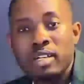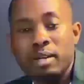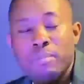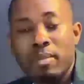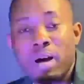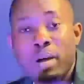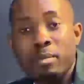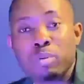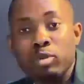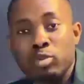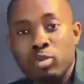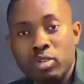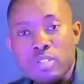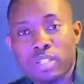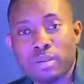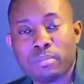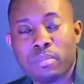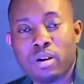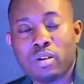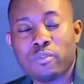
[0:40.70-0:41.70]
Bible
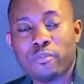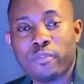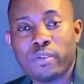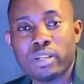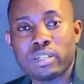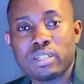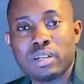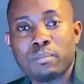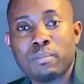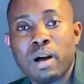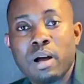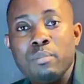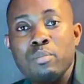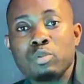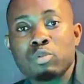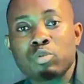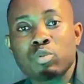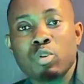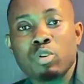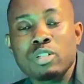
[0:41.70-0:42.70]
talks about faith. The
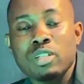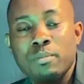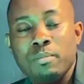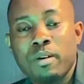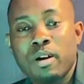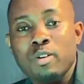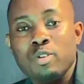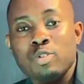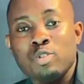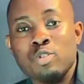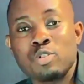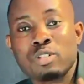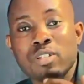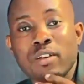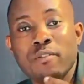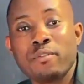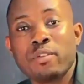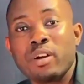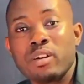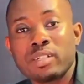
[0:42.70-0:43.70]
Bible talks about
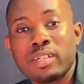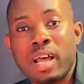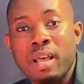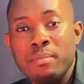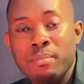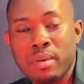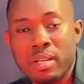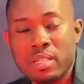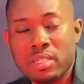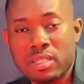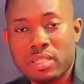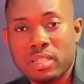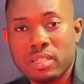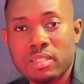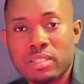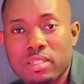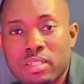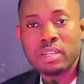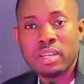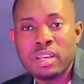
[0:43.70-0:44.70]
several
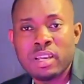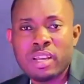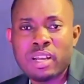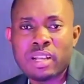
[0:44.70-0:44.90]
dimensions.